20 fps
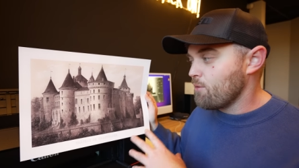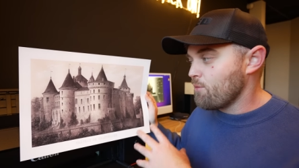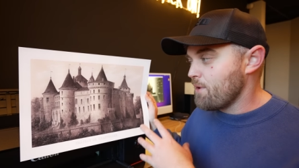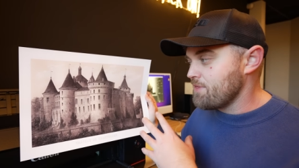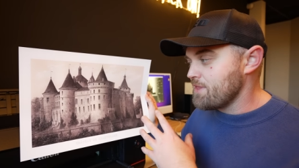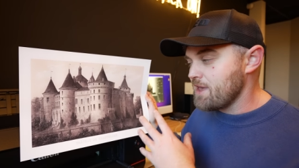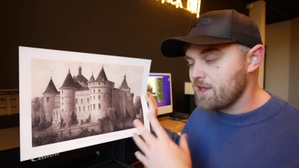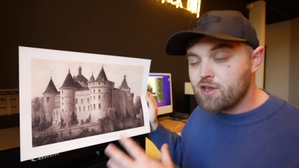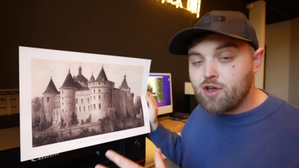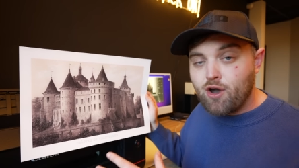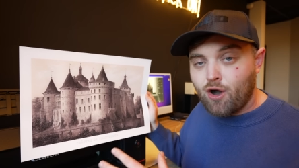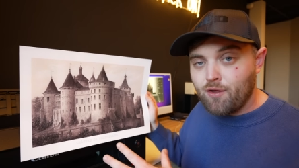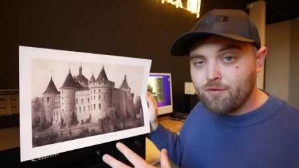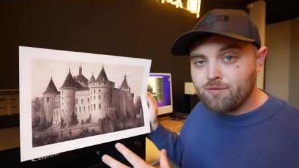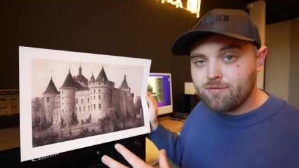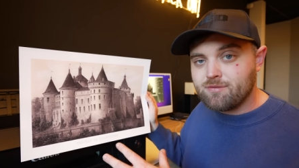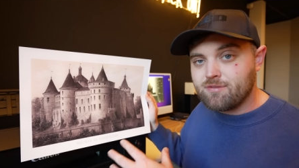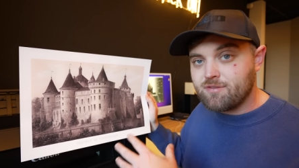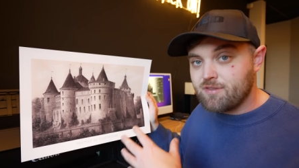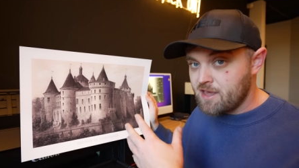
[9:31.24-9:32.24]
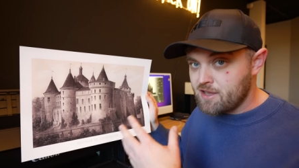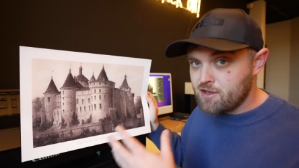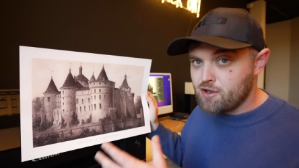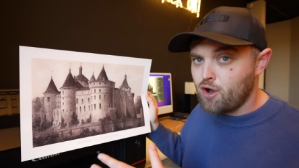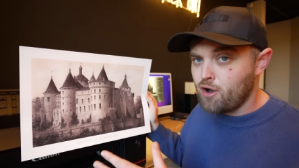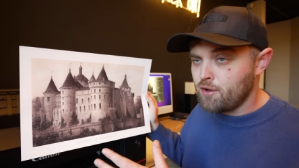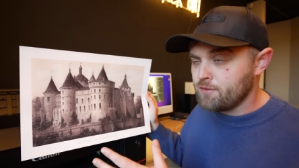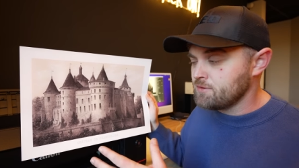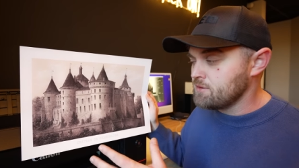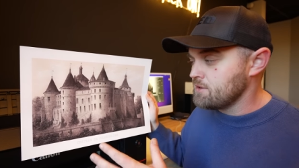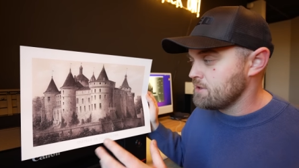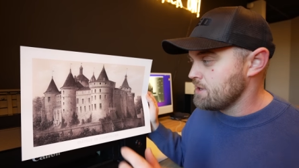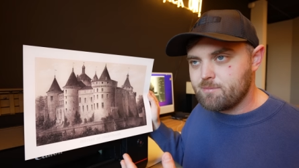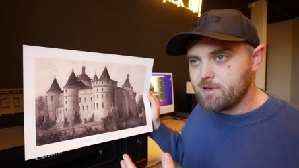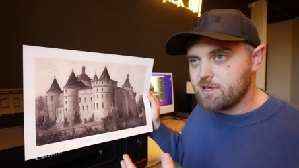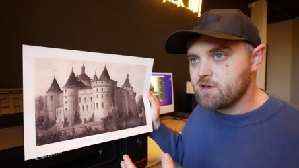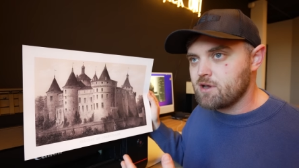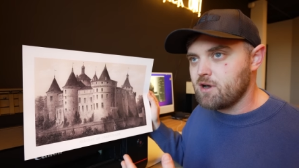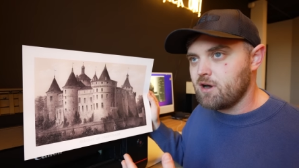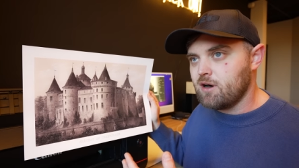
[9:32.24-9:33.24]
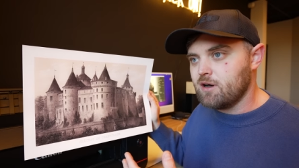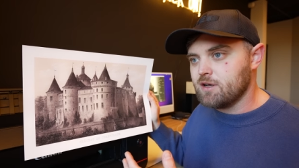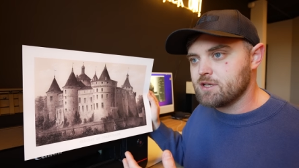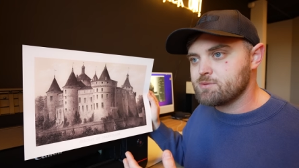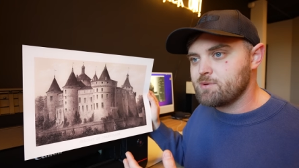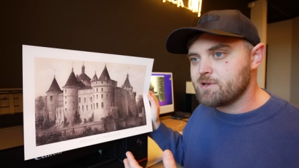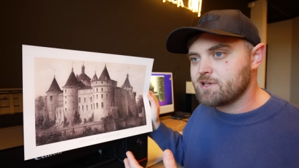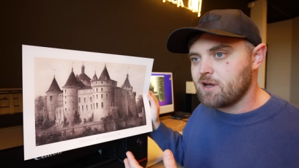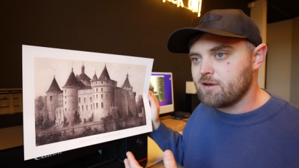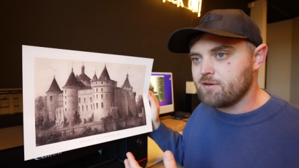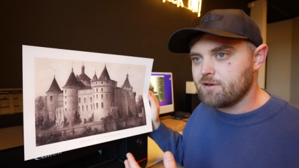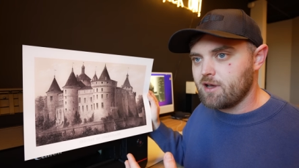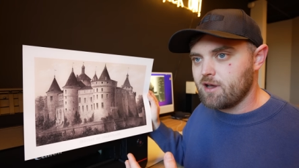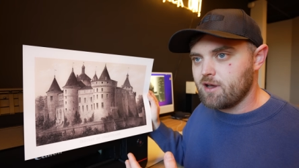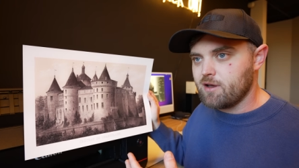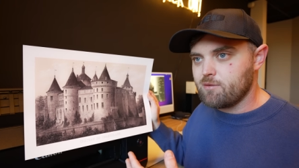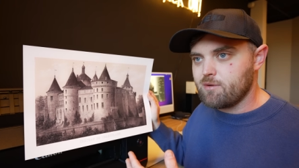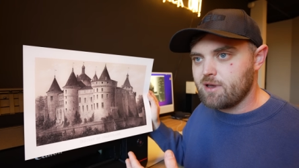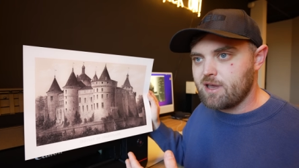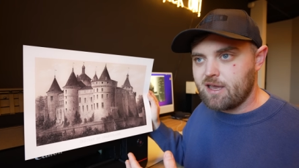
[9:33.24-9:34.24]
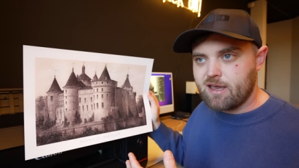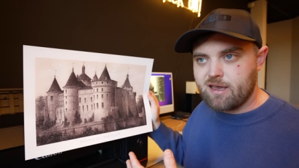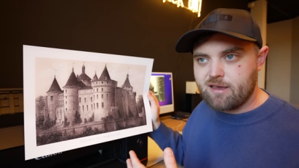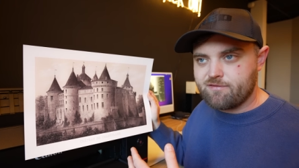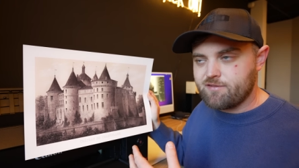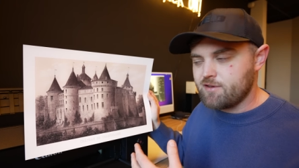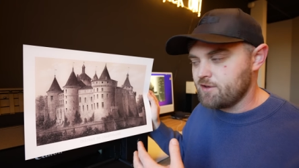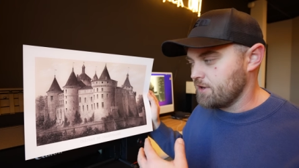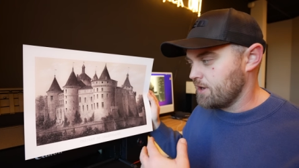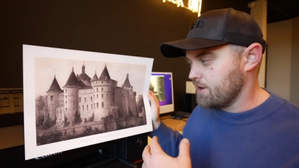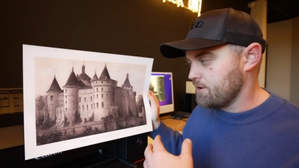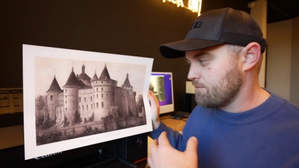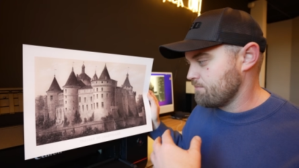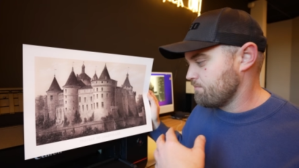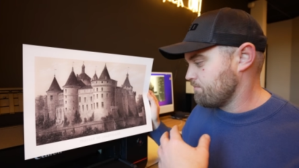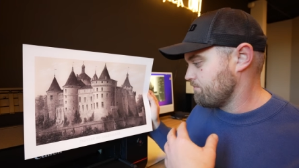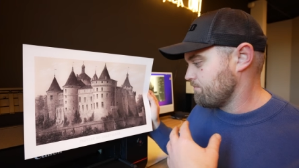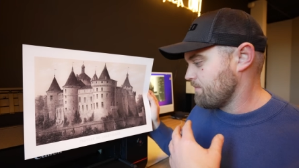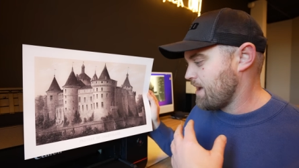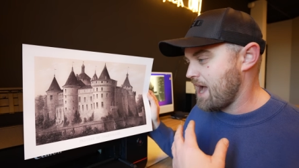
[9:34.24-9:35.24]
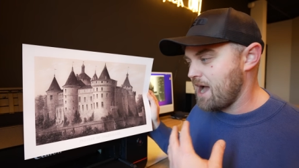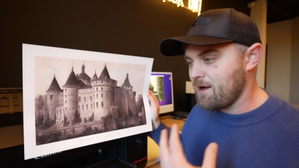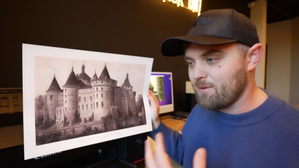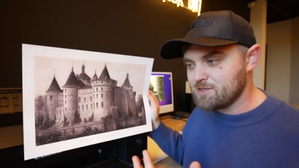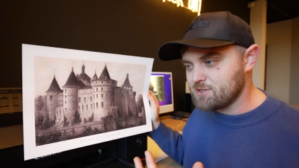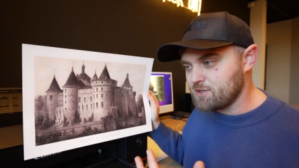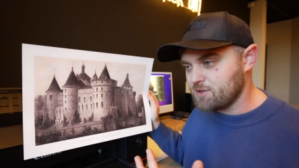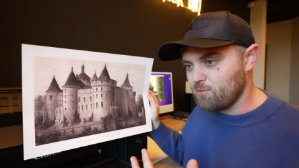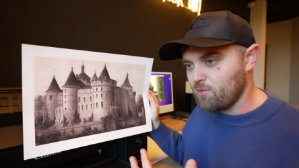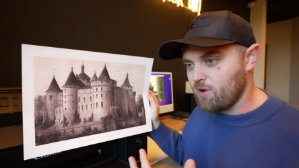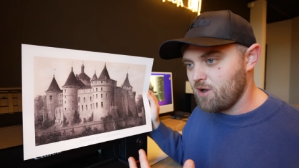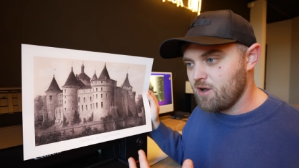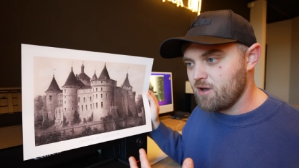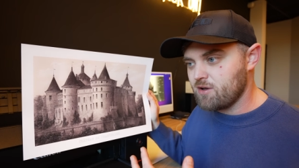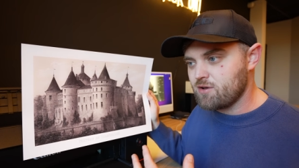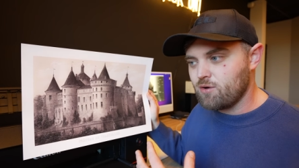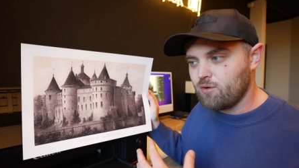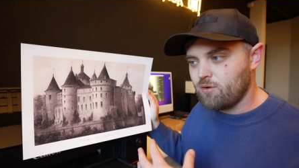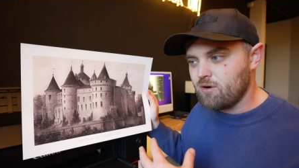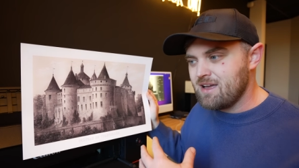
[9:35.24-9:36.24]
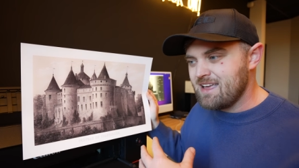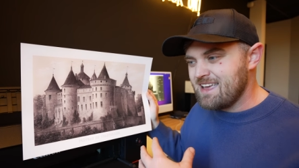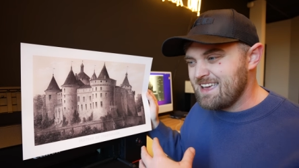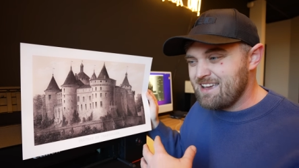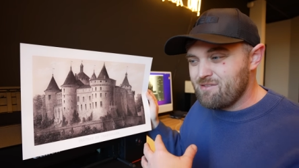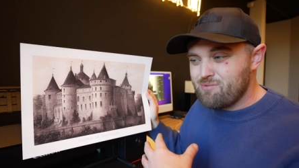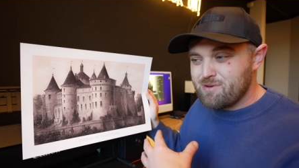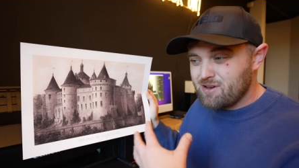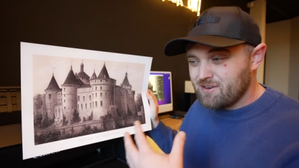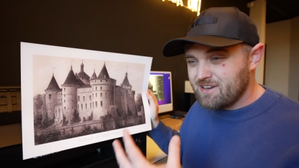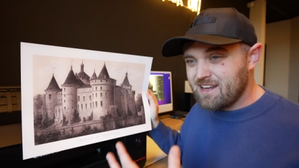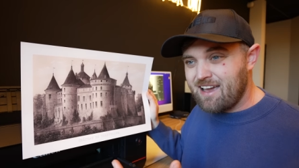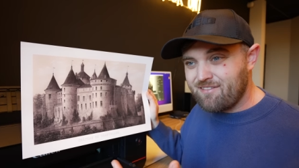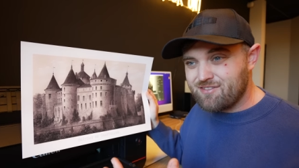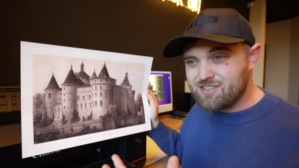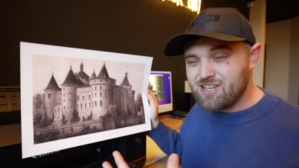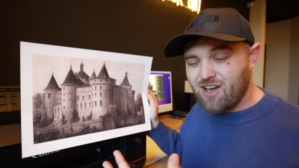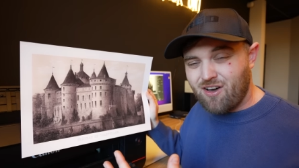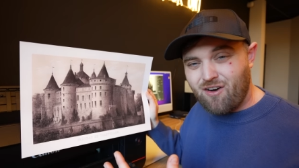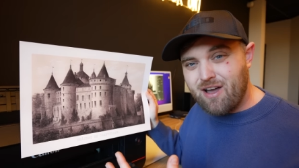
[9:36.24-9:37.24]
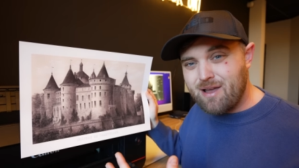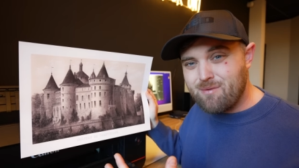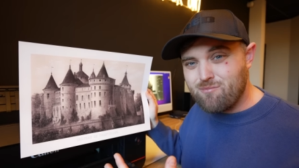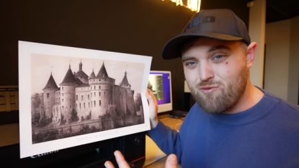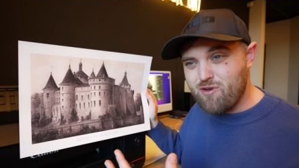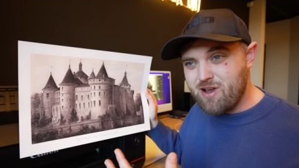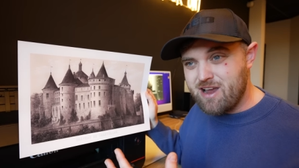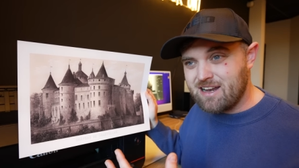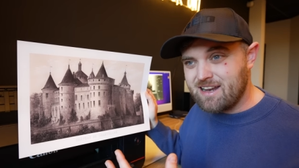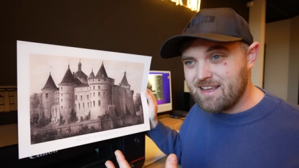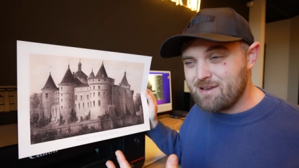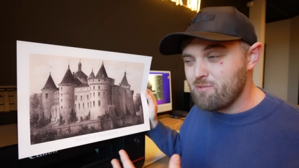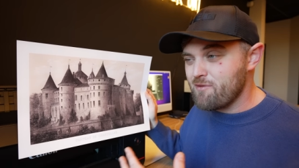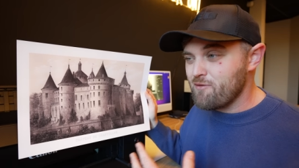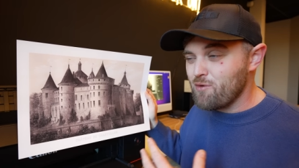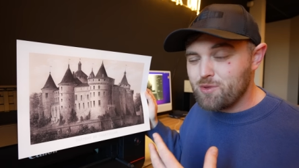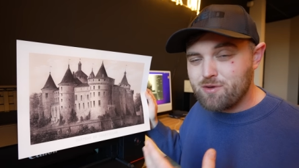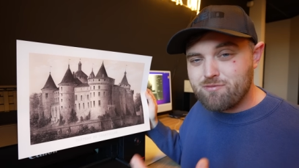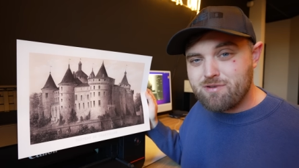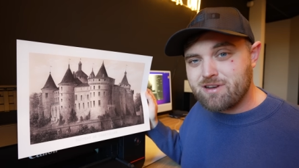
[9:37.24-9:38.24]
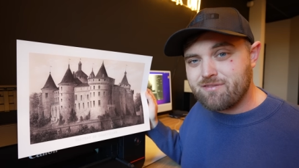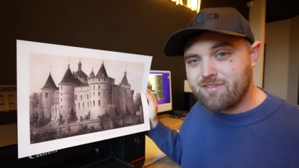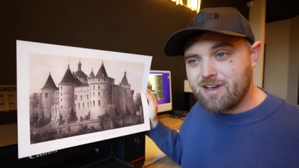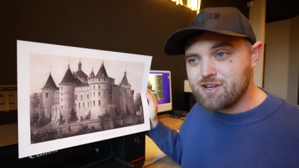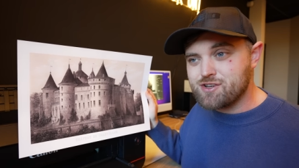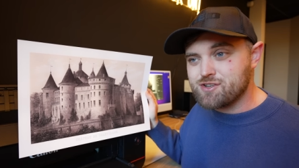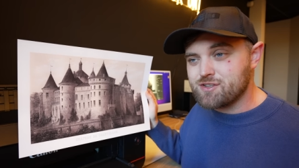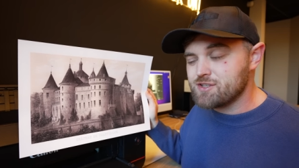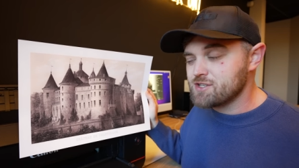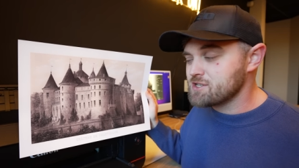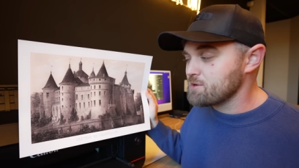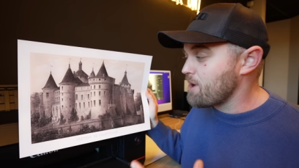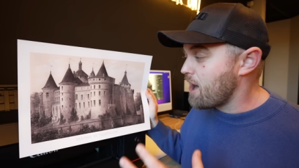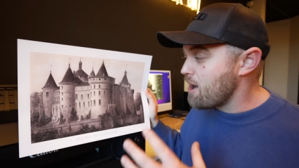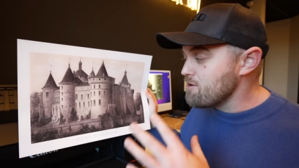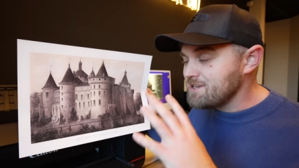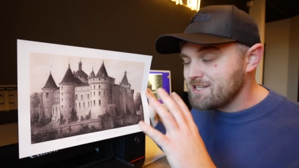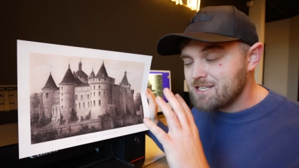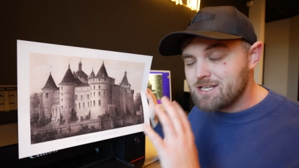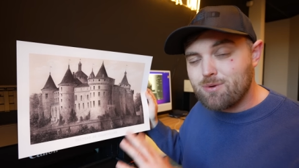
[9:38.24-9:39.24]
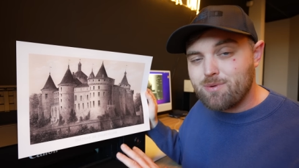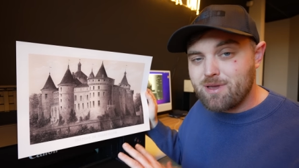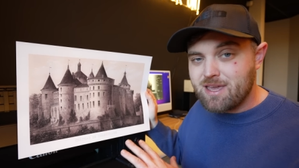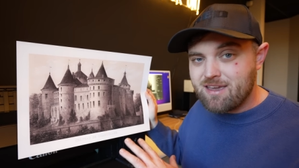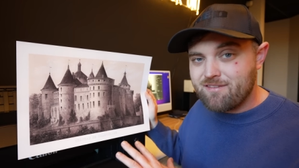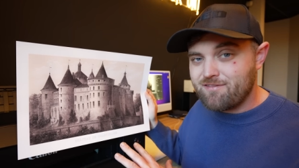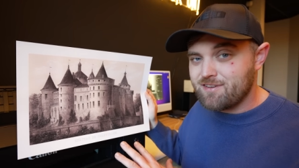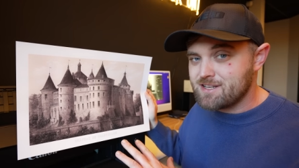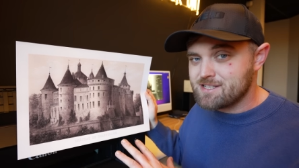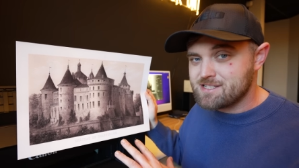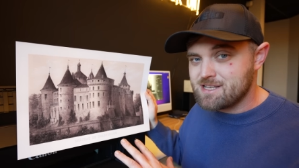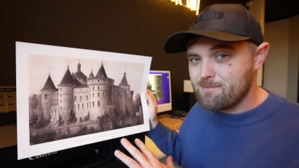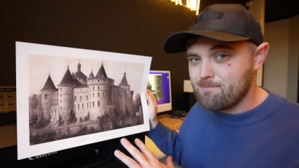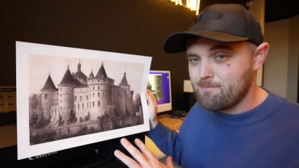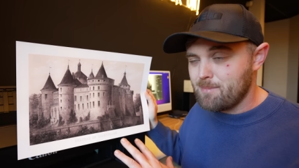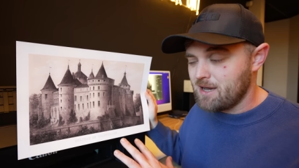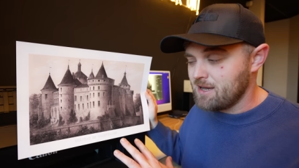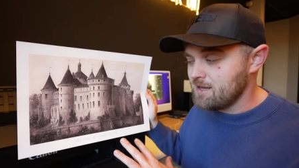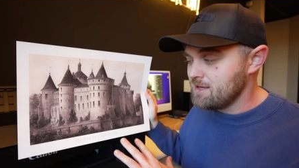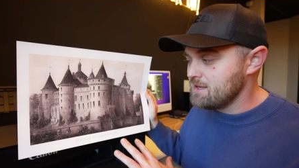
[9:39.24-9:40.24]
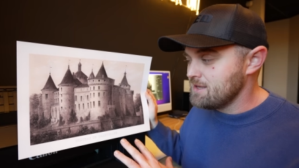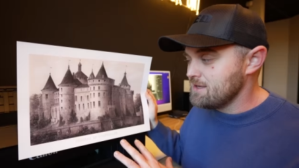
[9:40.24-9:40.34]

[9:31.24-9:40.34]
When they're gone, they're gone because we don't know if, you know, how it's going to work or if we're going to have time really with all the renovations. So we're only doing it for December.